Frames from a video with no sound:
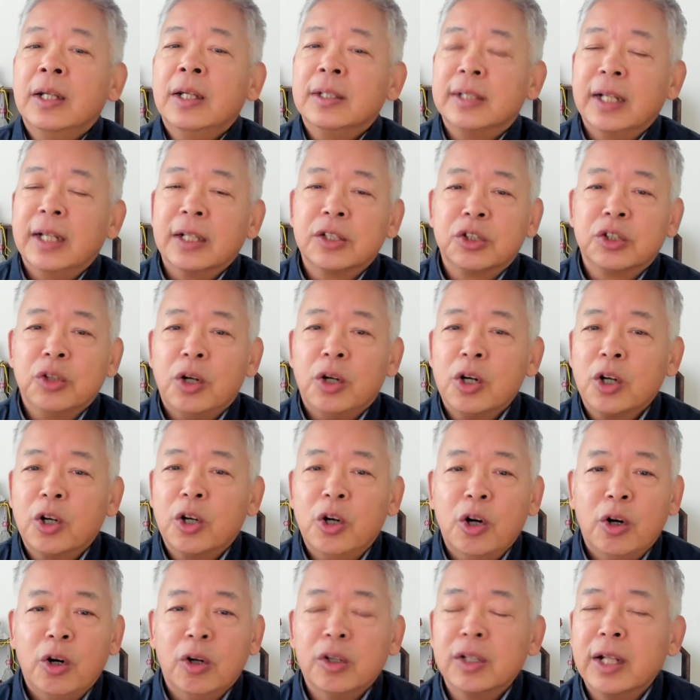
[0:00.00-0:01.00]
The so
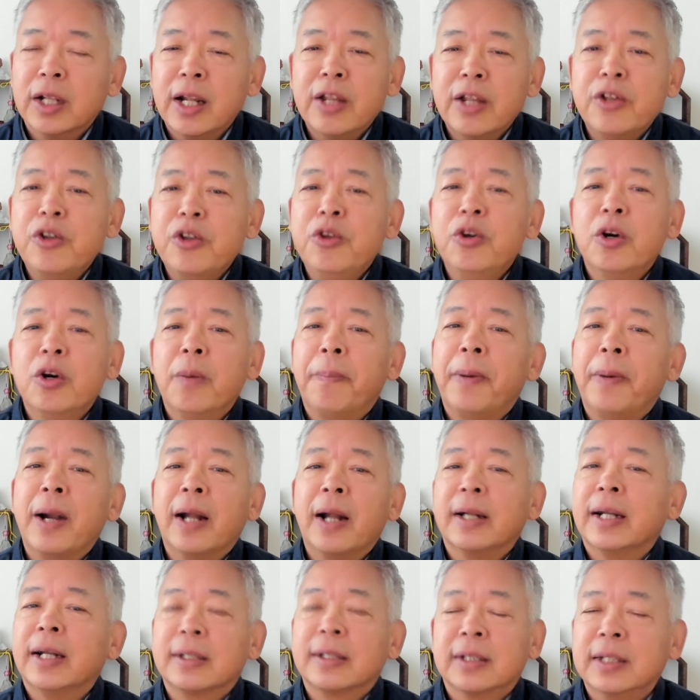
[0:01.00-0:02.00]
called new
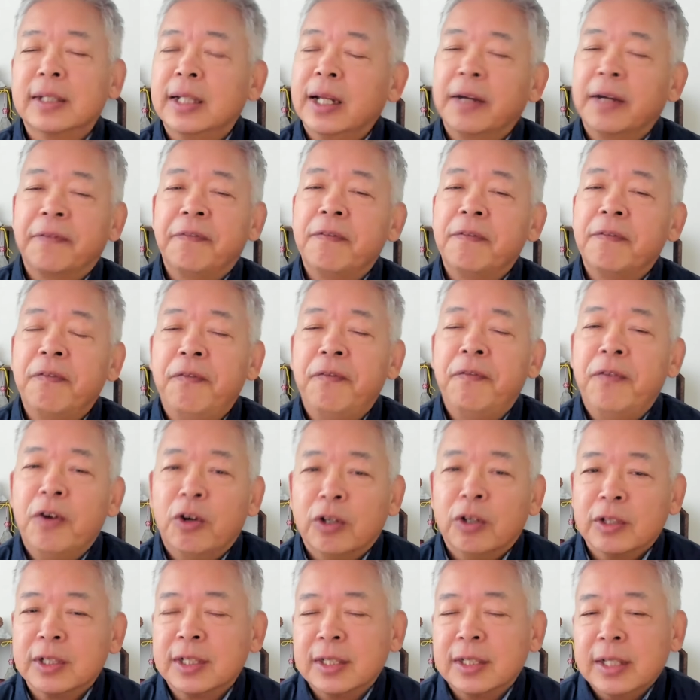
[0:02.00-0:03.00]
productive
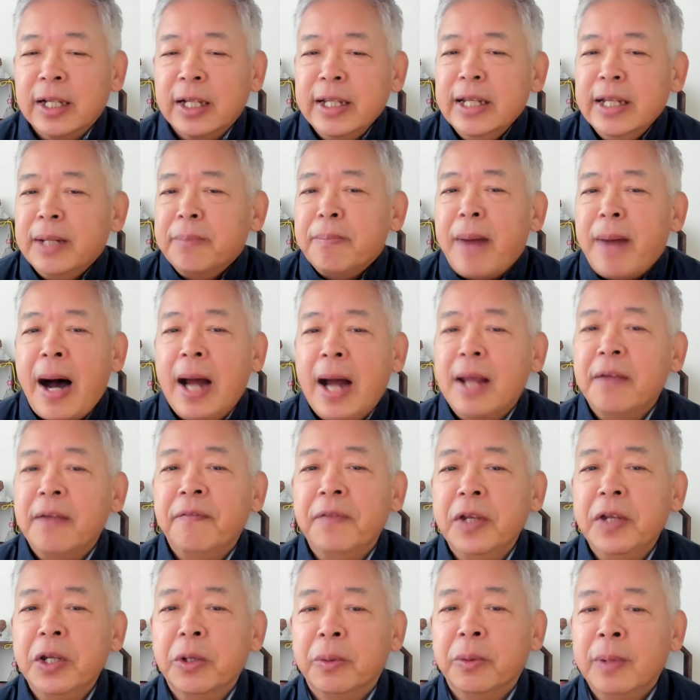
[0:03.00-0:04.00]
force, in my
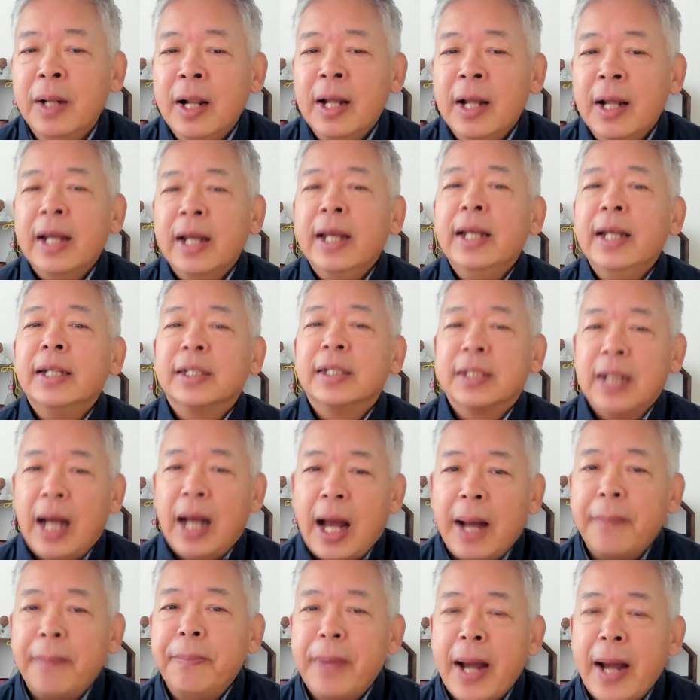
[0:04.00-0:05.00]
view, is
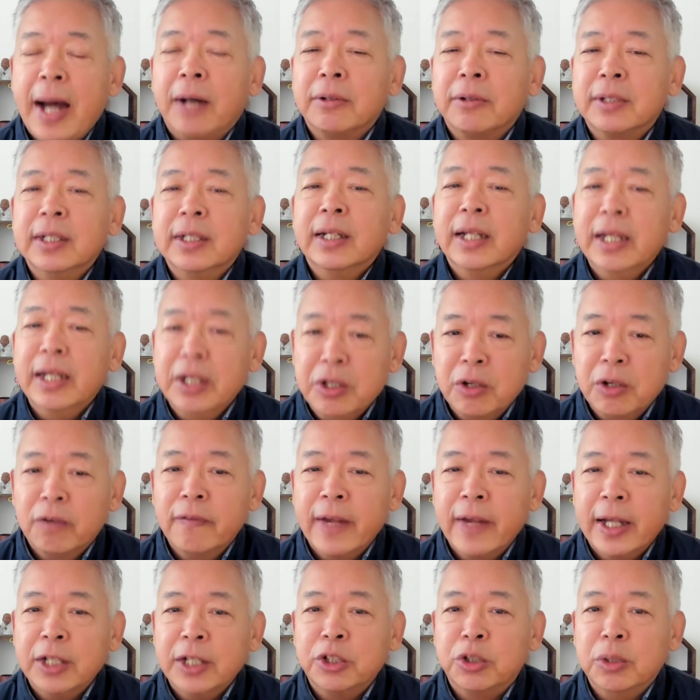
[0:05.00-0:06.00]
about
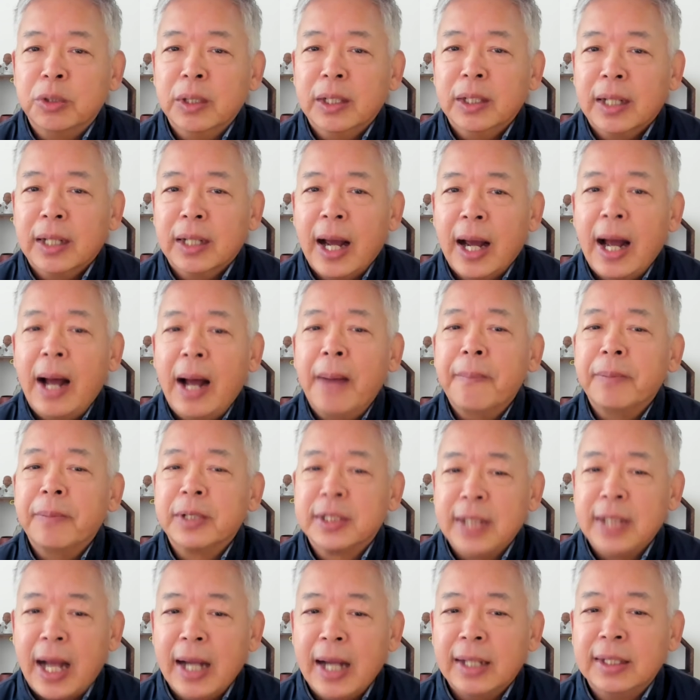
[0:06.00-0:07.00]
innovation, um,
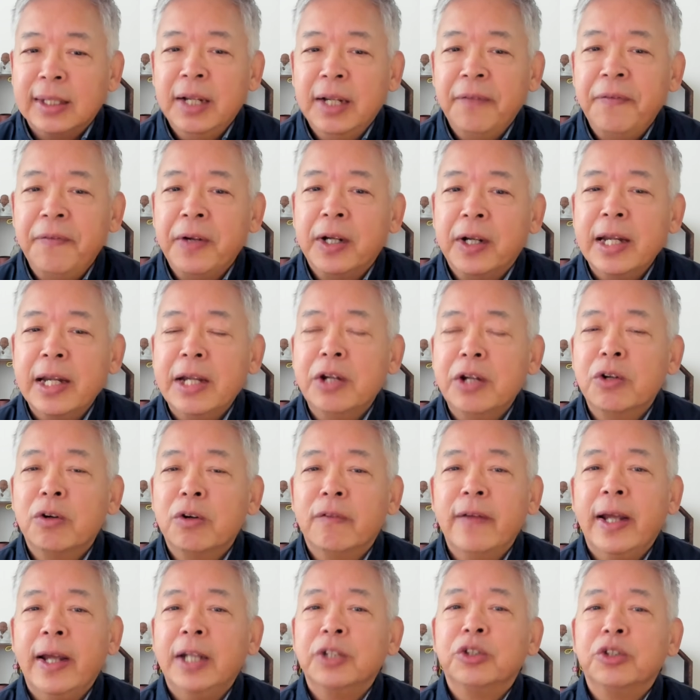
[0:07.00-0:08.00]
scientific
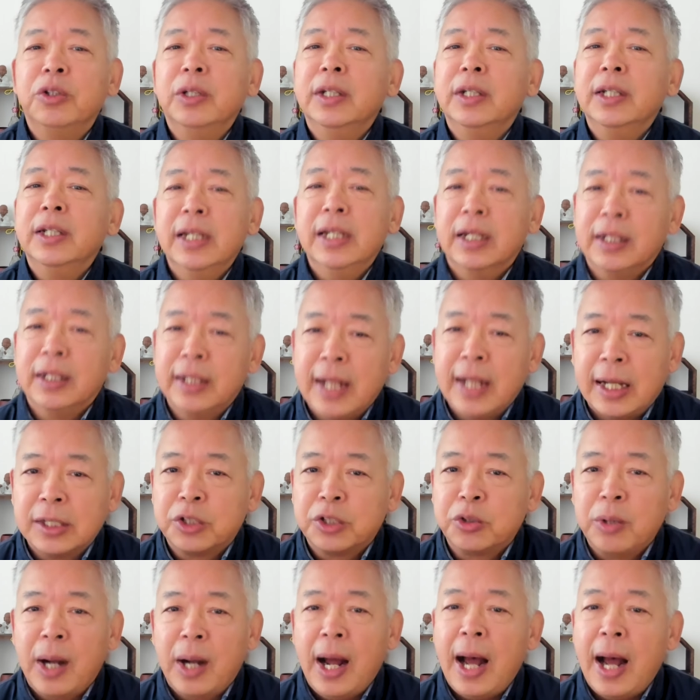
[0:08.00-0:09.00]
innovation,
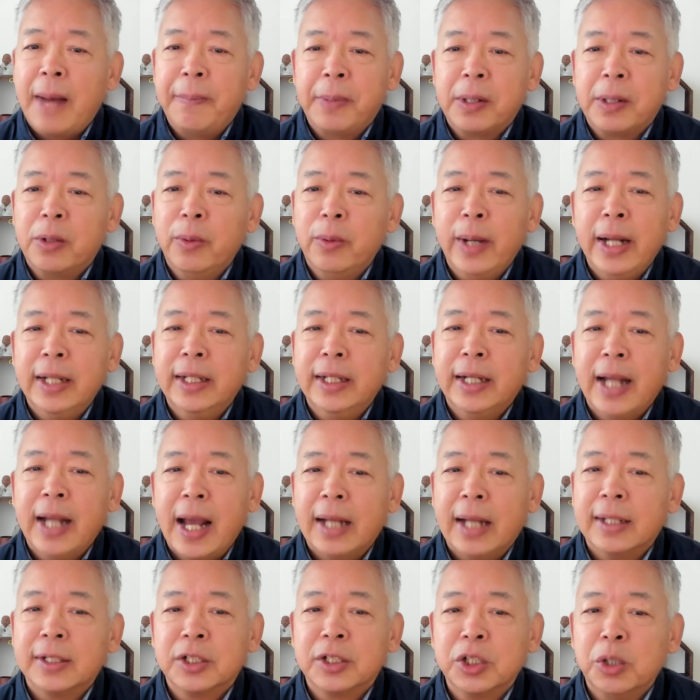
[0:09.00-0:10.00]
industrial upgrading,
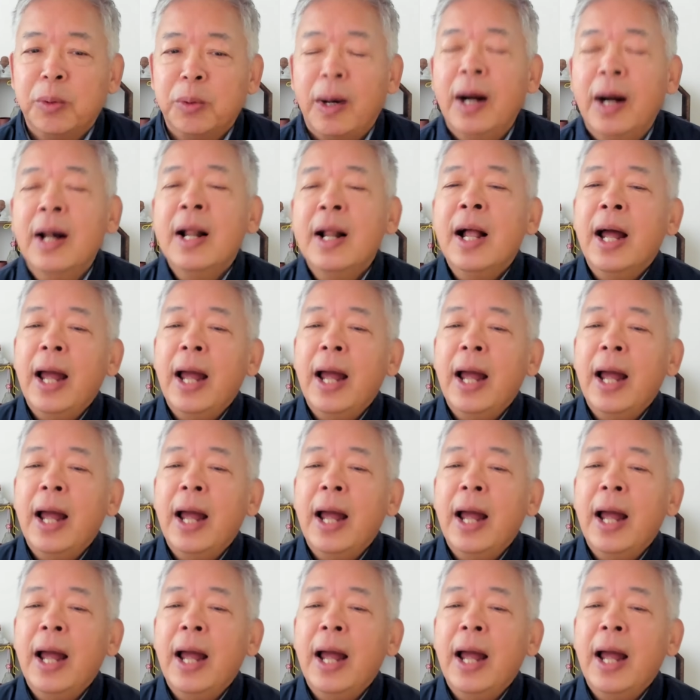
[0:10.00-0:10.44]
and so on.